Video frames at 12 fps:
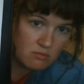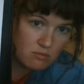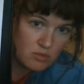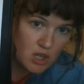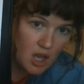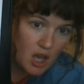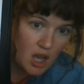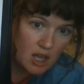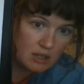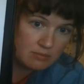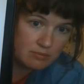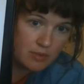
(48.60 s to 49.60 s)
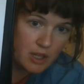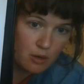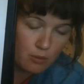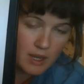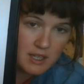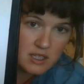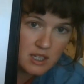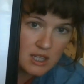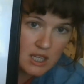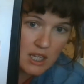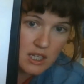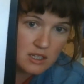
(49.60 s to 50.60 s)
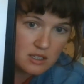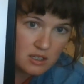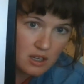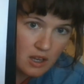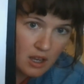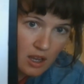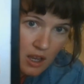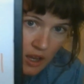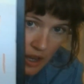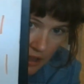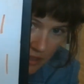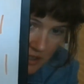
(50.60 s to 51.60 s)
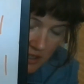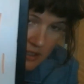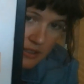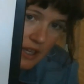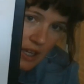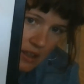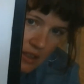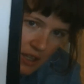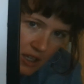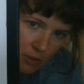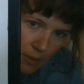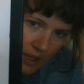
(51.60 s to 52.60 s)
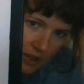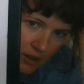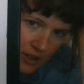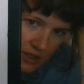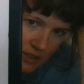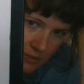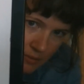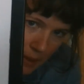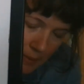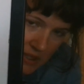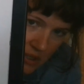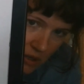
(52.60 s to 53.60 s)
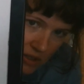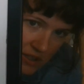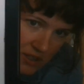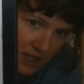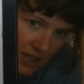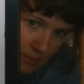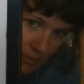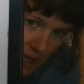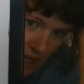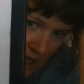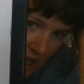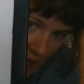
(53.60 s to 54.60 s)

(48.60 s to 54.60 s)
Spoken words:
ta, and a rest at the end. And the second thing you might notice, maybe it's hard to see, but